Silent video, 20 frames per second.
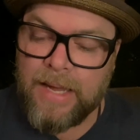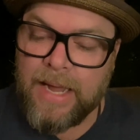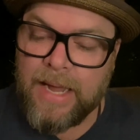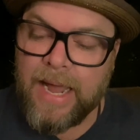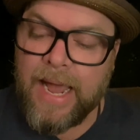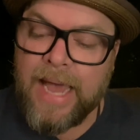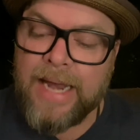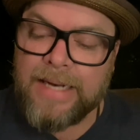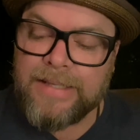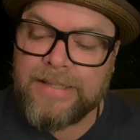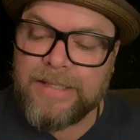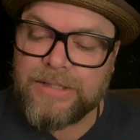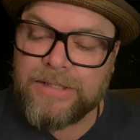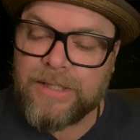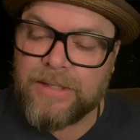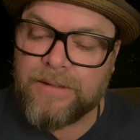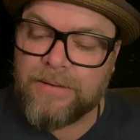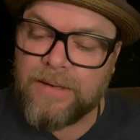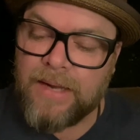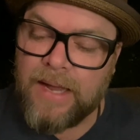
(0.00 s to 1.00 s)
In
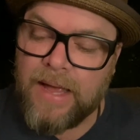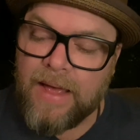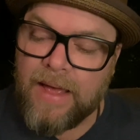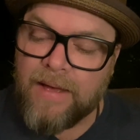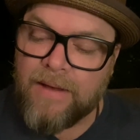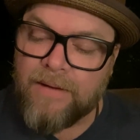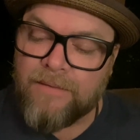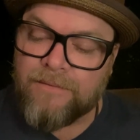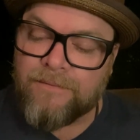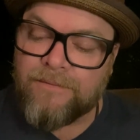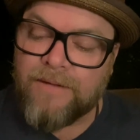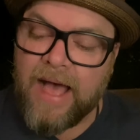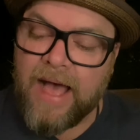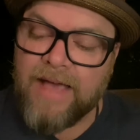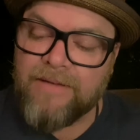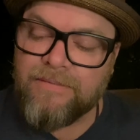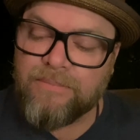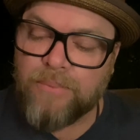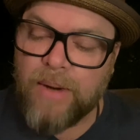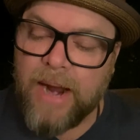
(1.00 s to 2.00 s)
addition,
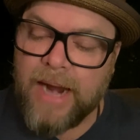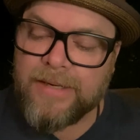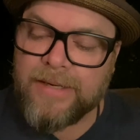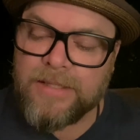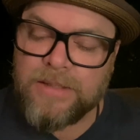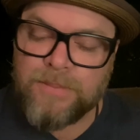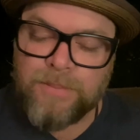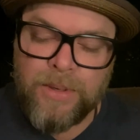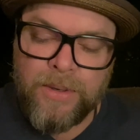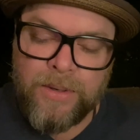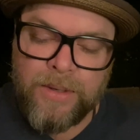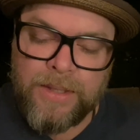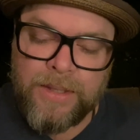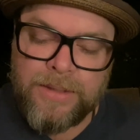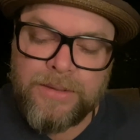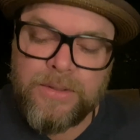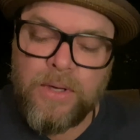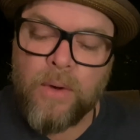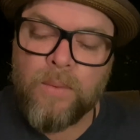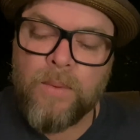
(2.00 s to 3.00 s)
5 practice
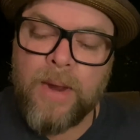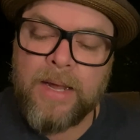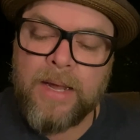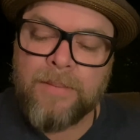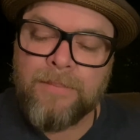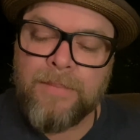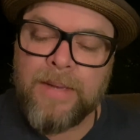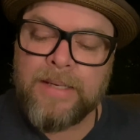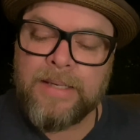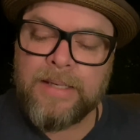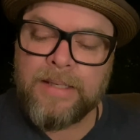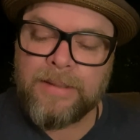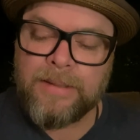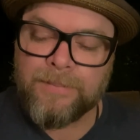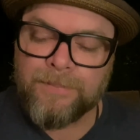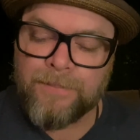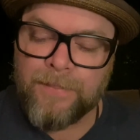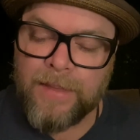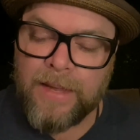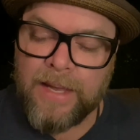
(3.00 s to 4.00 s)
periods are recommended,
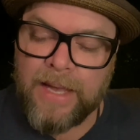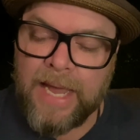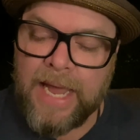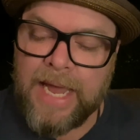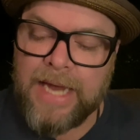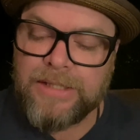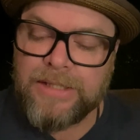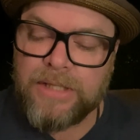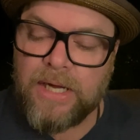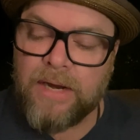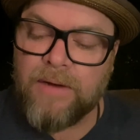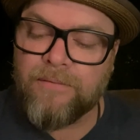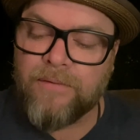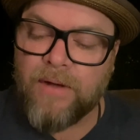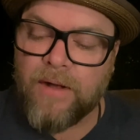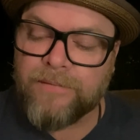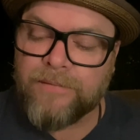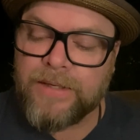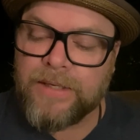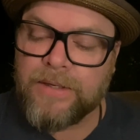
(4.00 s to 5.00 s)
each
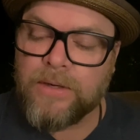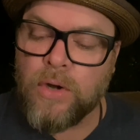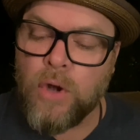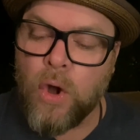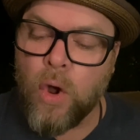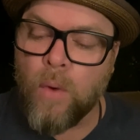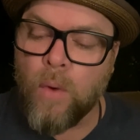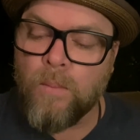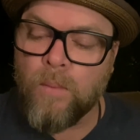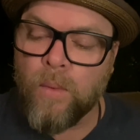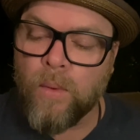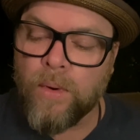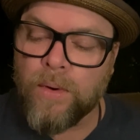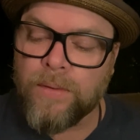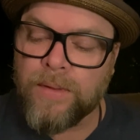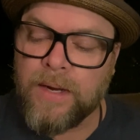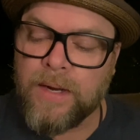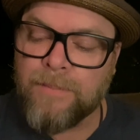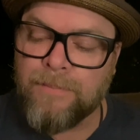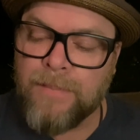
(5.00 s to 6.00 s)
involving no more
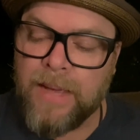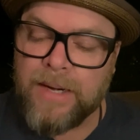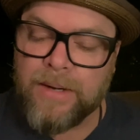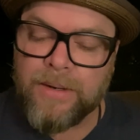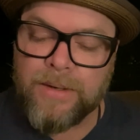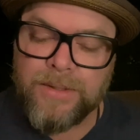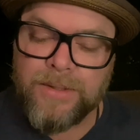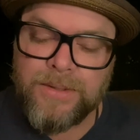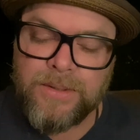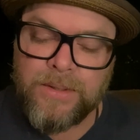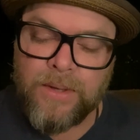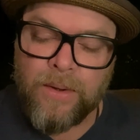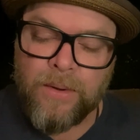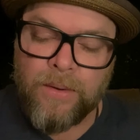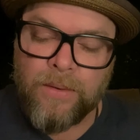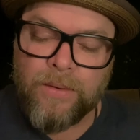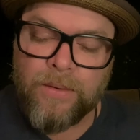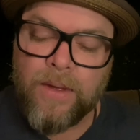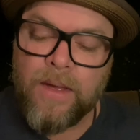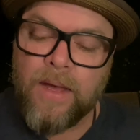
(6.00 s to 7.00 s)
than a minute or
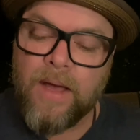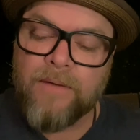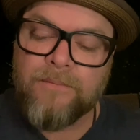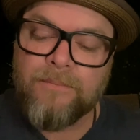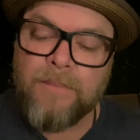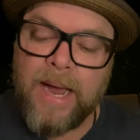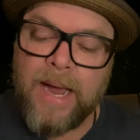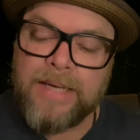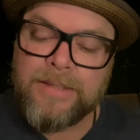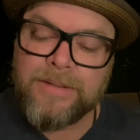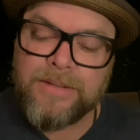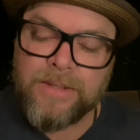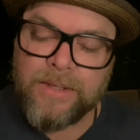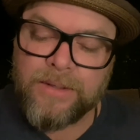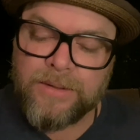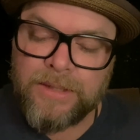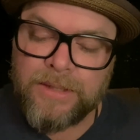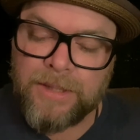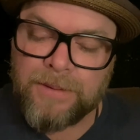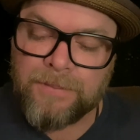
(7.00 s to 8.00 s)
so of mind
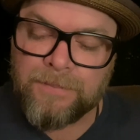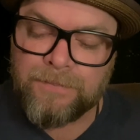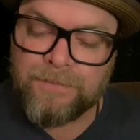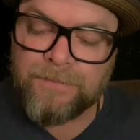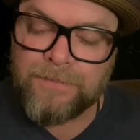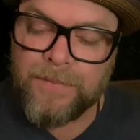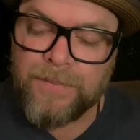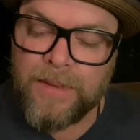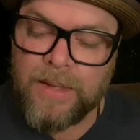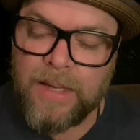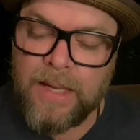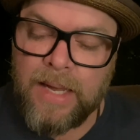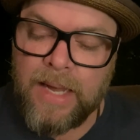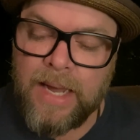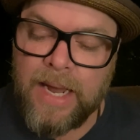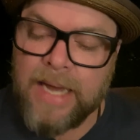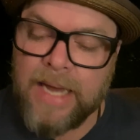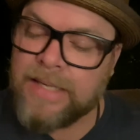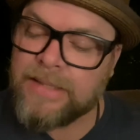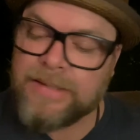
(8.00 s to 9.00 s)
searching.
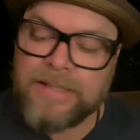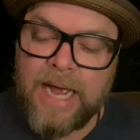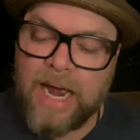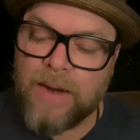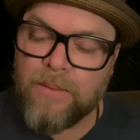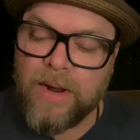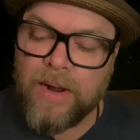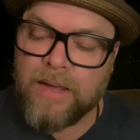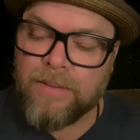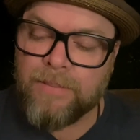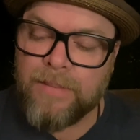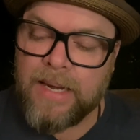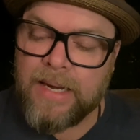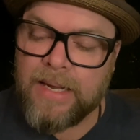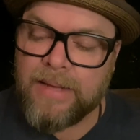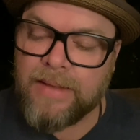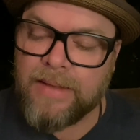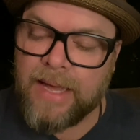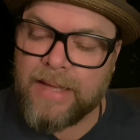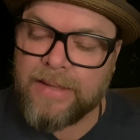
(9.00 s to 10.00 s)
It is not
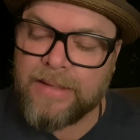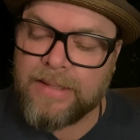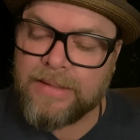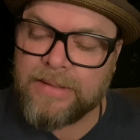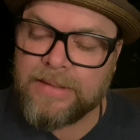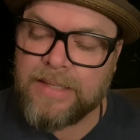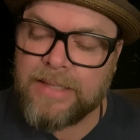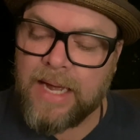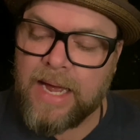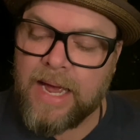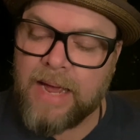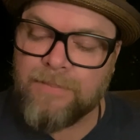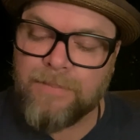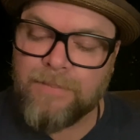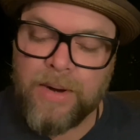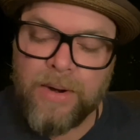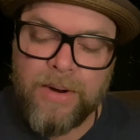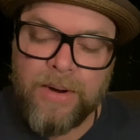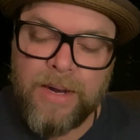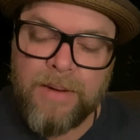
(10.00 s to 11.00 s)
recommended that this time
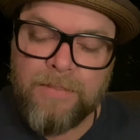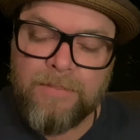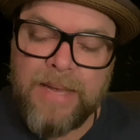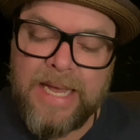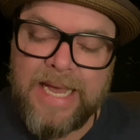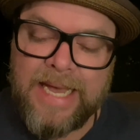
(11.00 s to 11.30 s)
period be